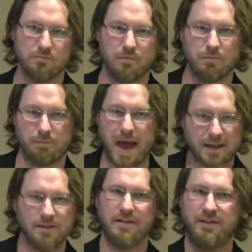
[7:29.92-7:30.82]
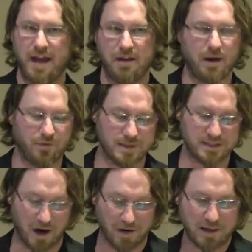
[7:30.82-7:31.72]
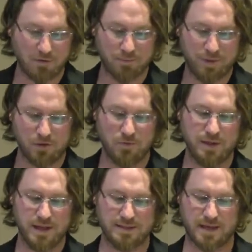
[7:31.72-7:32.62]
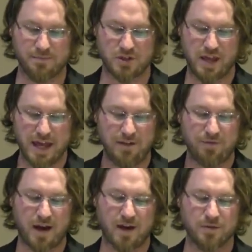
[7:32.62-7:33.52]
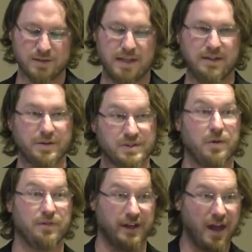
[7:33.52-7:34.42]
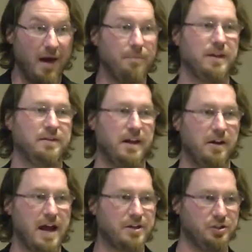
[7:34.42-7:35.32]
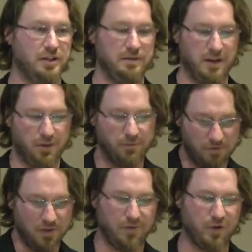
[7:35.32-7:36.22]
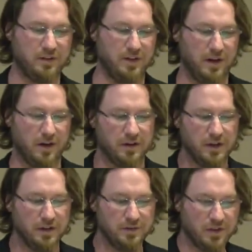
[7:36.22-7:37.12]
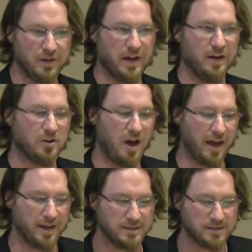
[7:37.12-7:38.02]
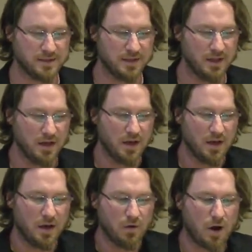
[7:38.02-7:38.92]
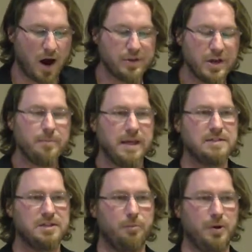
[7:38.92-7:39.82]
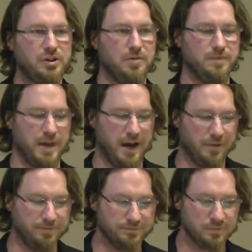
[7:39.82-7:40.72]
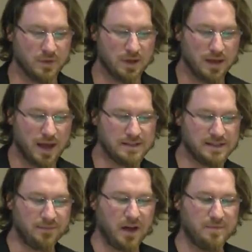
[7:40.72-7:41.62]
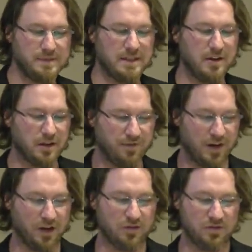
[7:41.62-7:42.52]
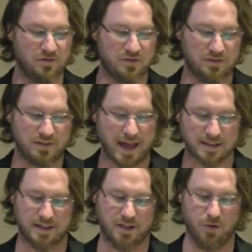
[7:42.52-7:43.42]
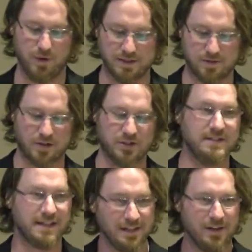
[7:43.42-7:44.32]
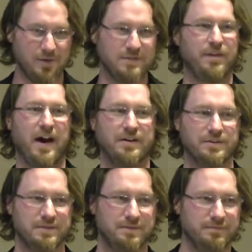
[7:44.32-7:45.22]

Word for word: Back in the day, right from the start, they were built with the assumption that any files that they're serving up, that they're actually delivering to their clients, are there because you put them there. And sometimes they're configured to execute instructions in those files.